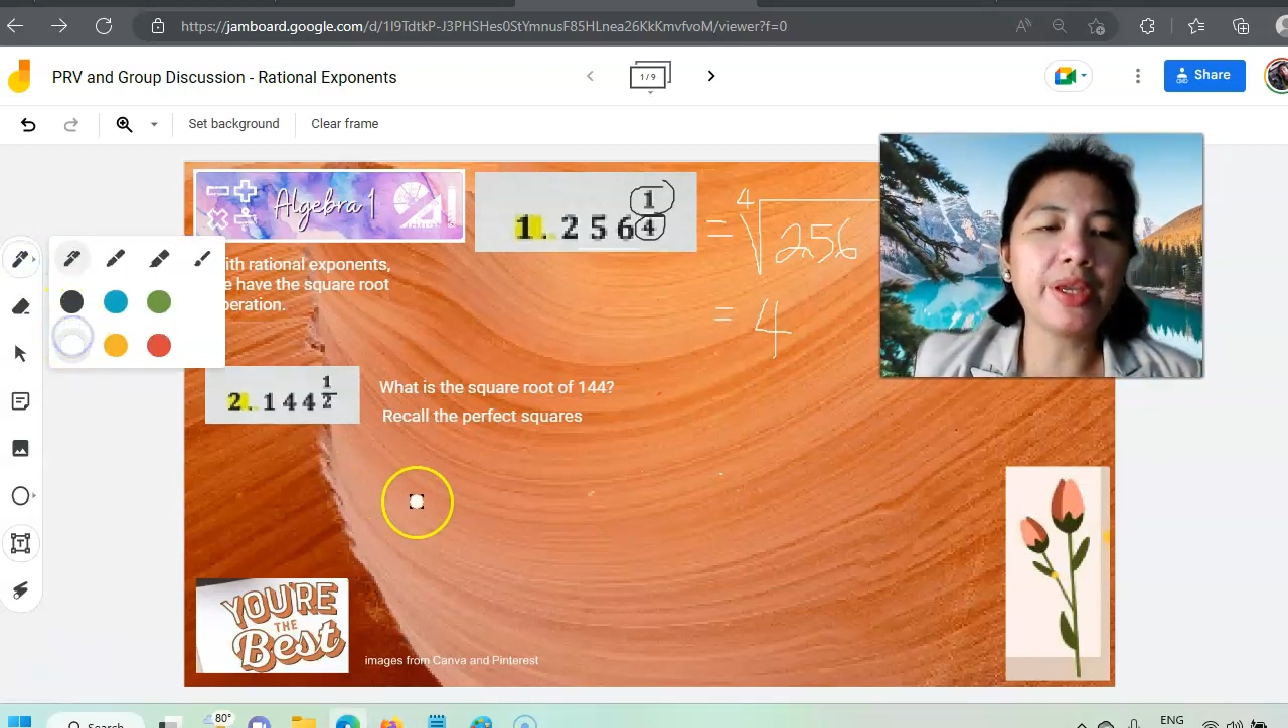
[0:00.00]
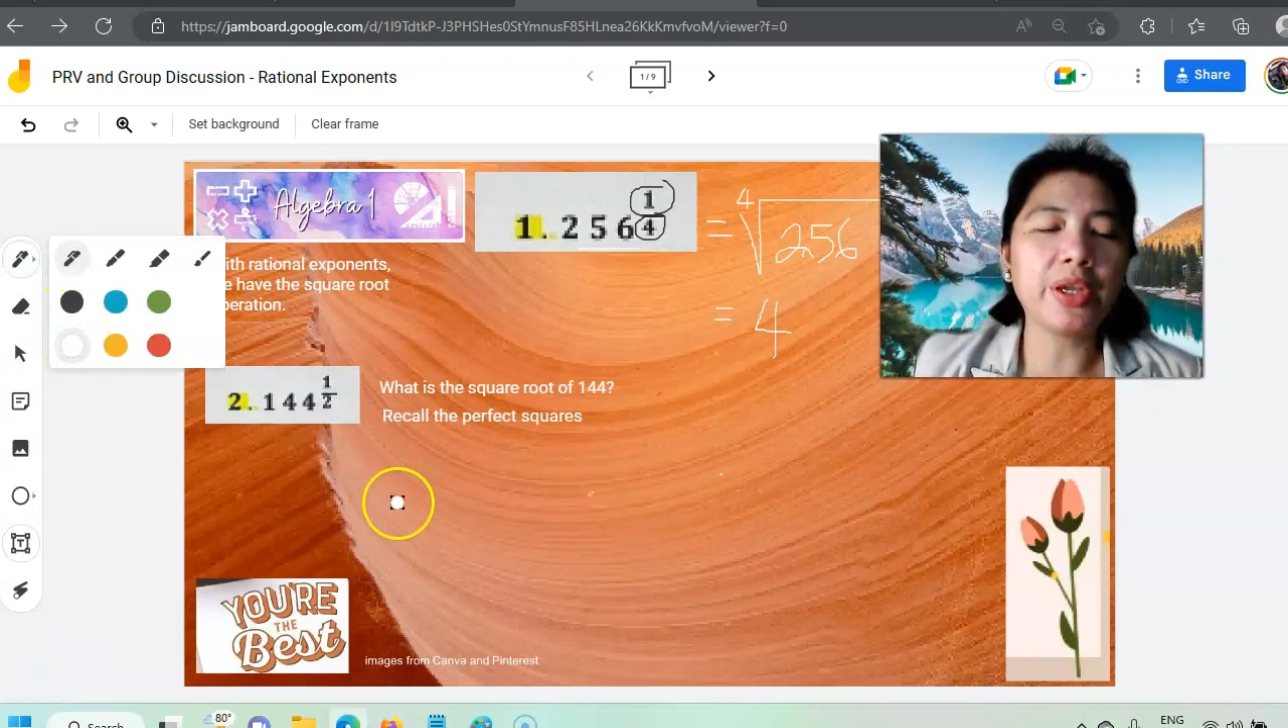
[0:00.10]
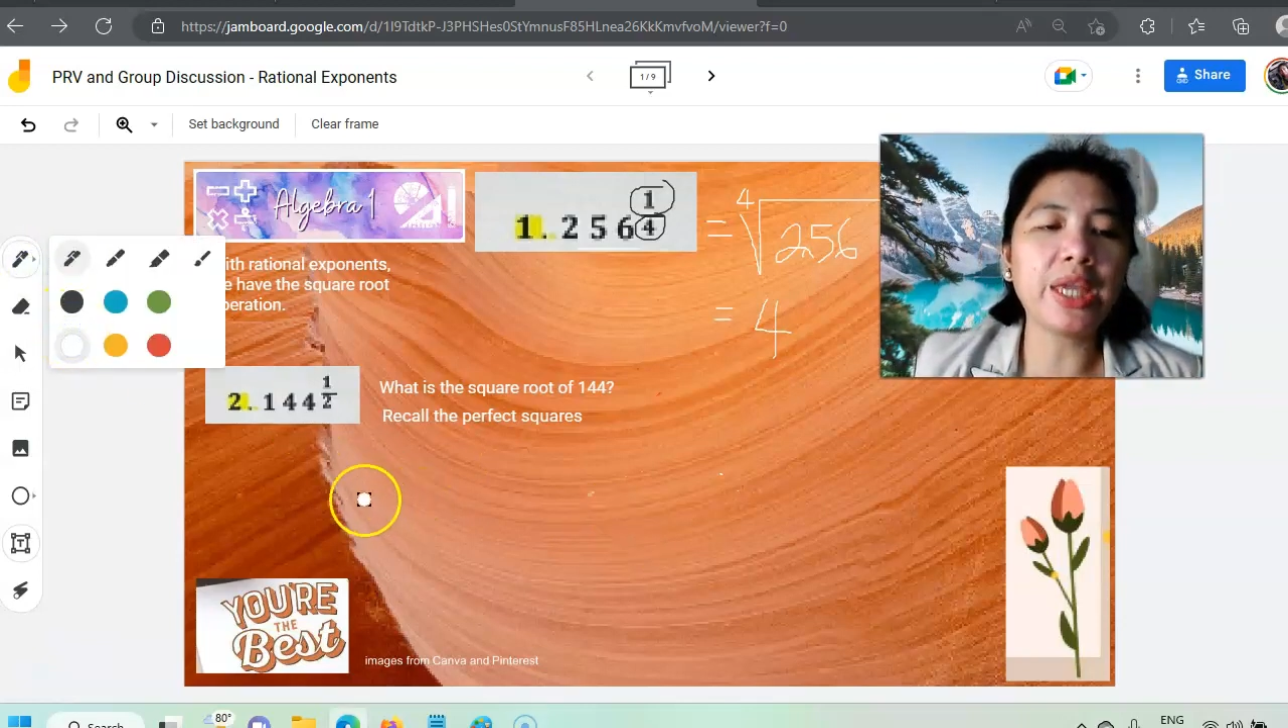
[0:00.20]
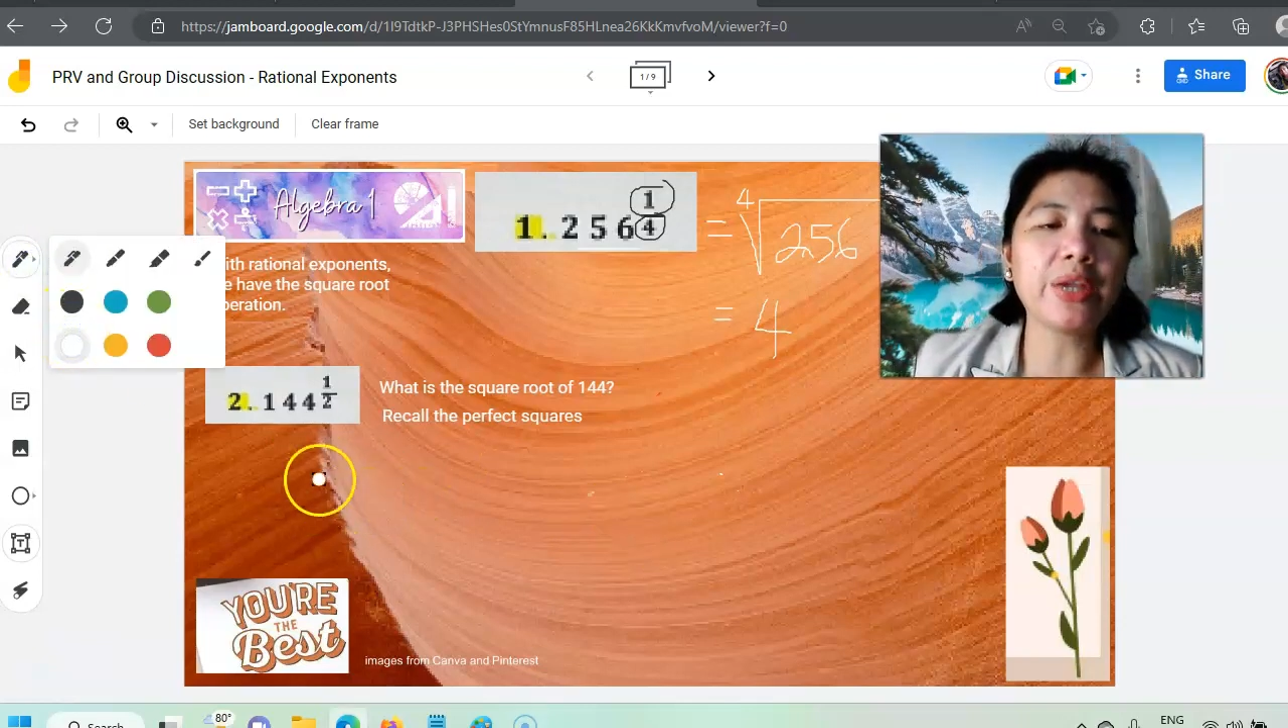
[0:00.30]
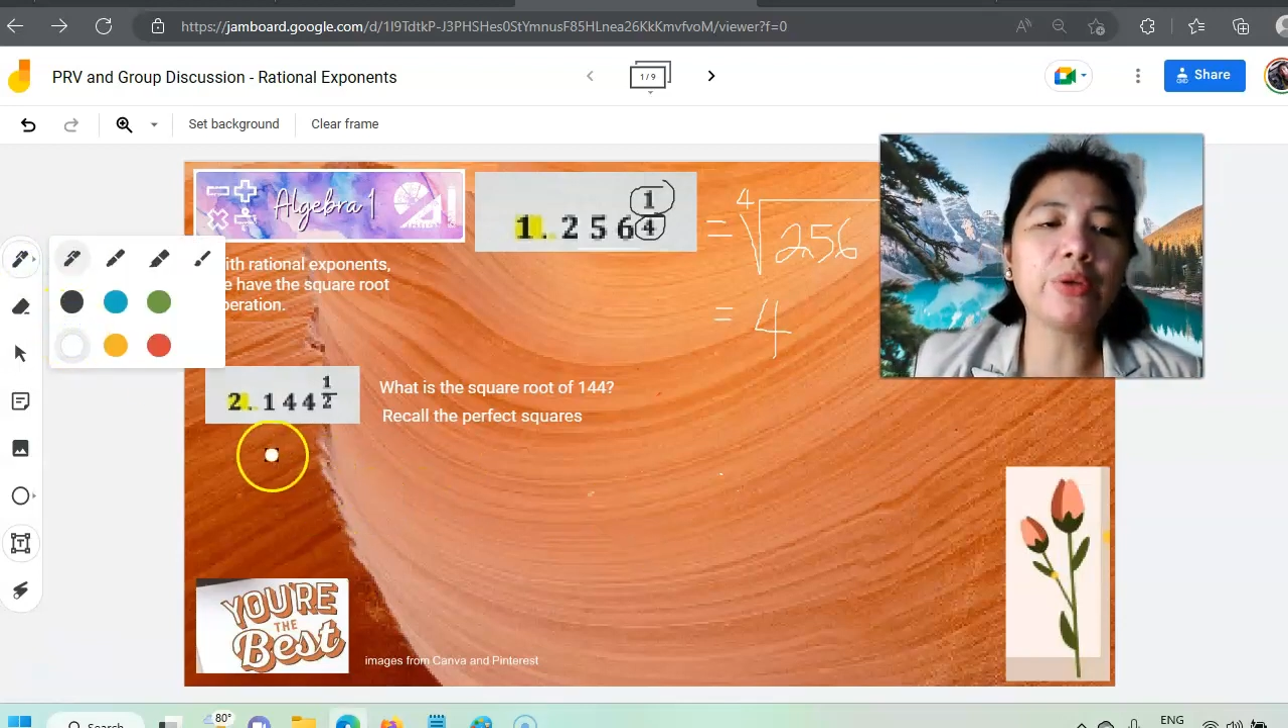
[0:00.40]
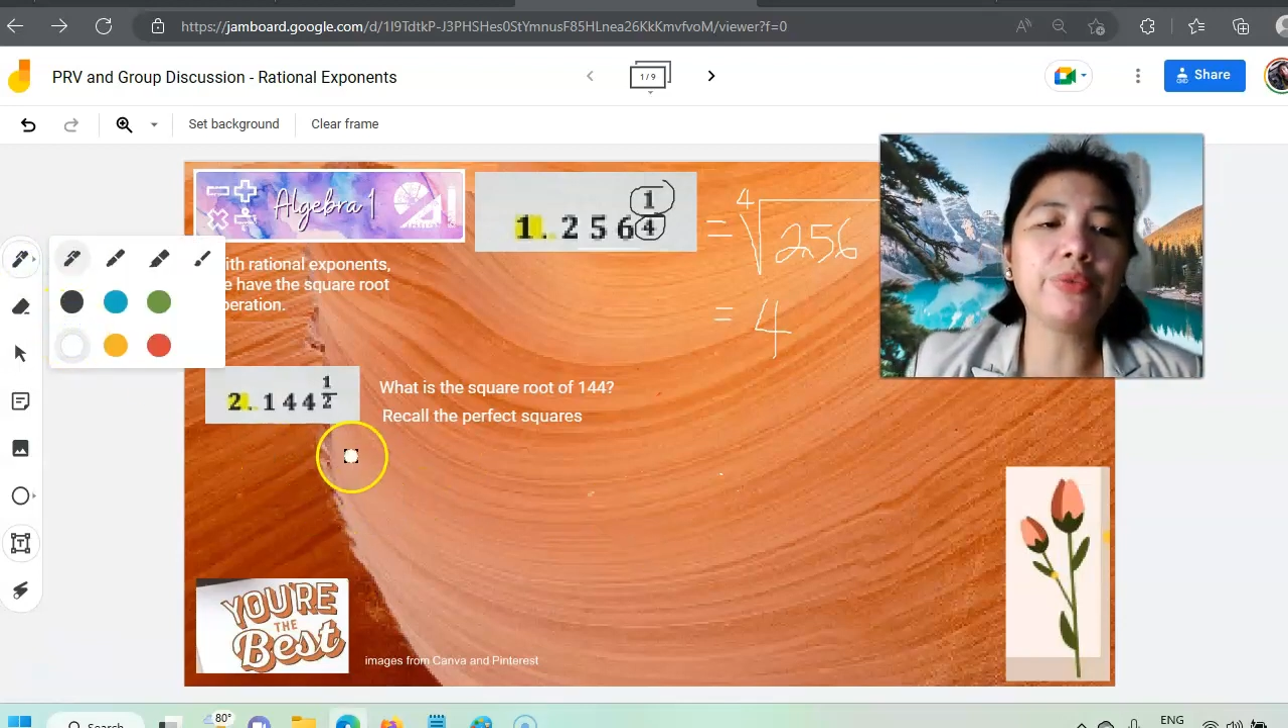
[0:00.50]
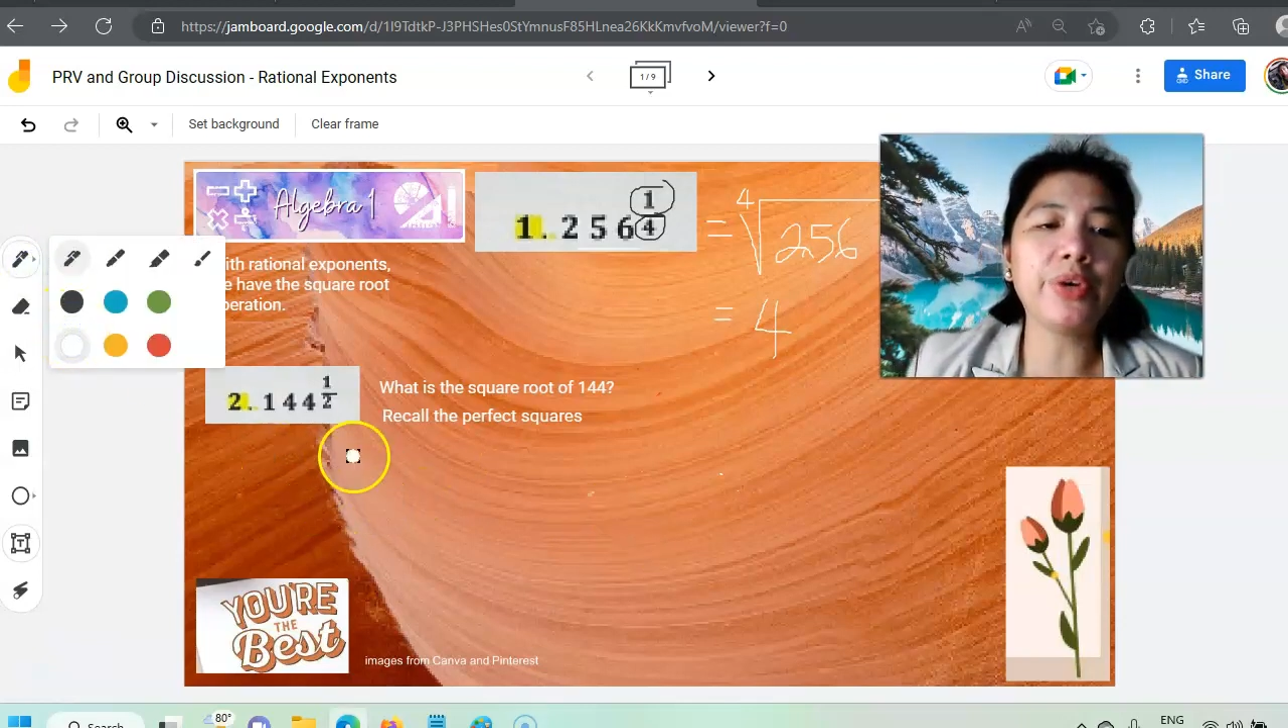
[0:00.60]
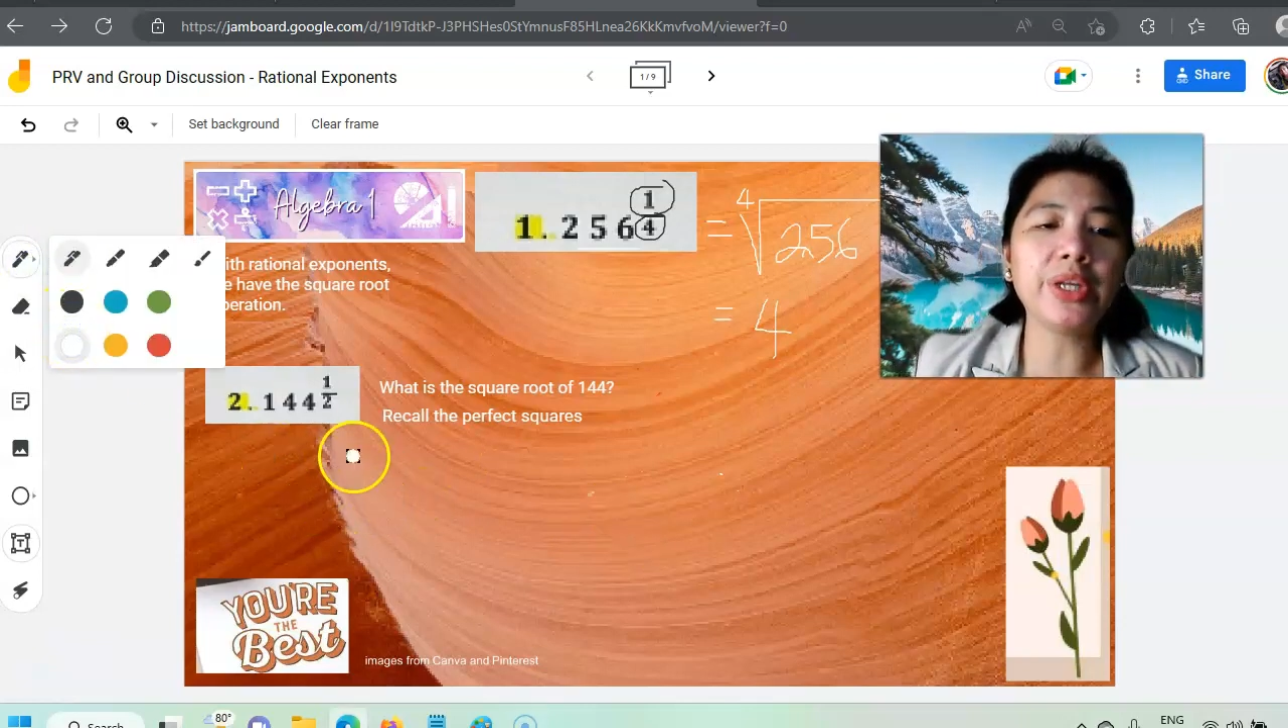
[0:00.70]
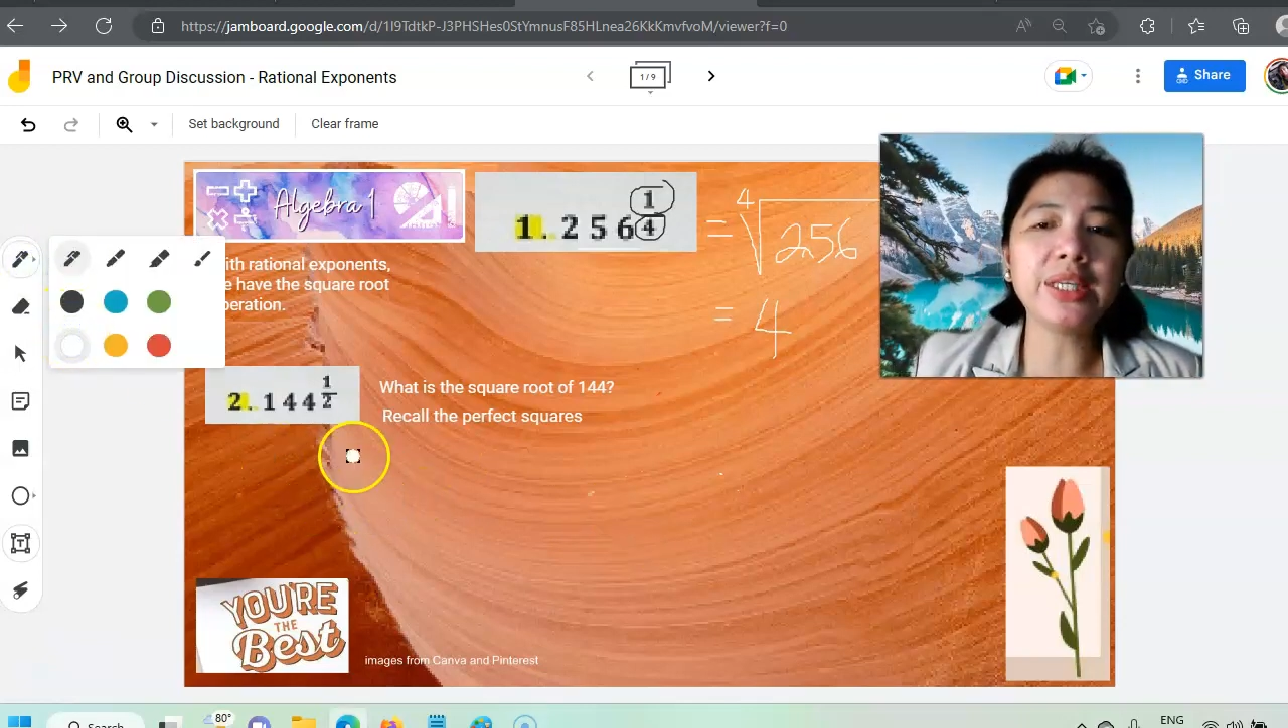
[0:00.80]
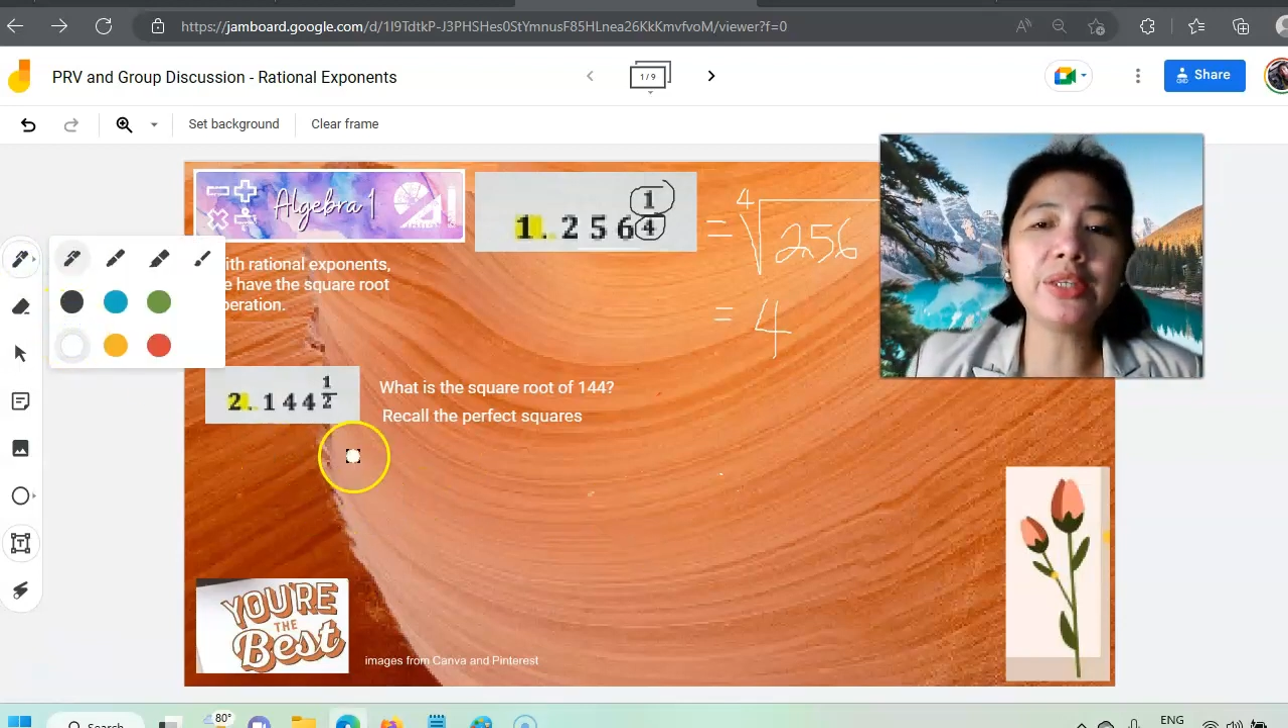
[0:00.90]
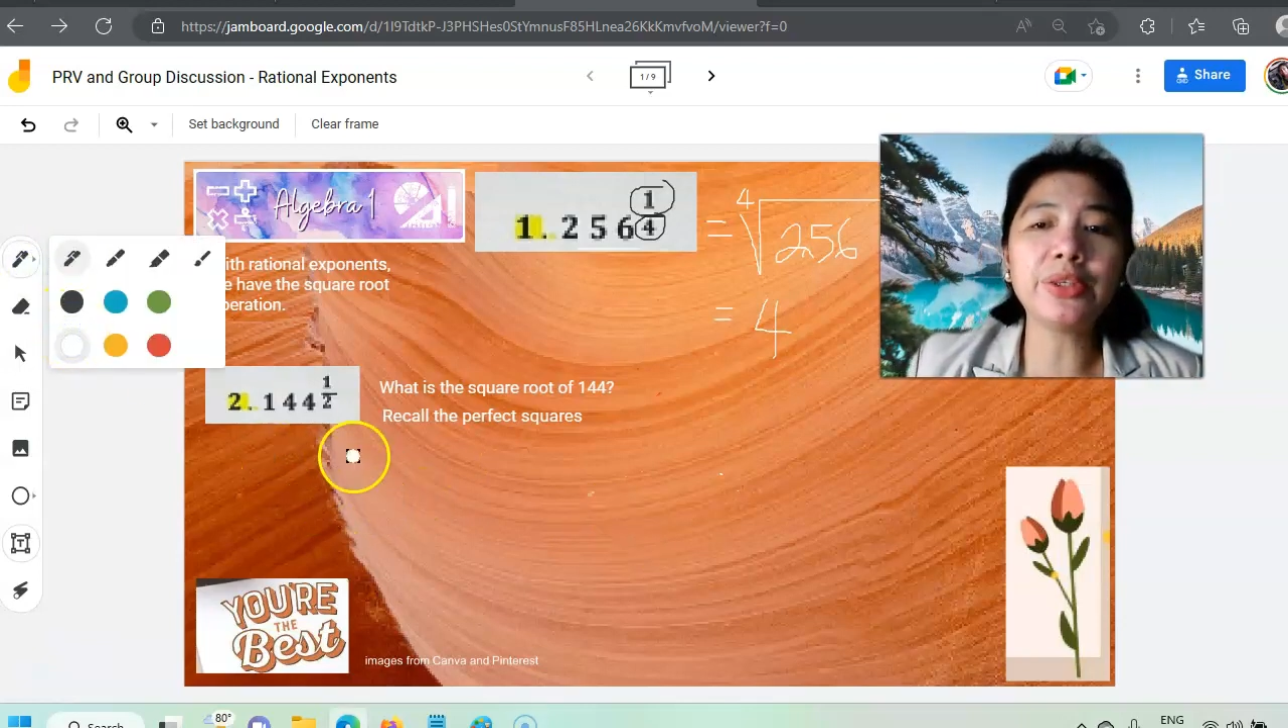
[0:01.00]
Okay, converted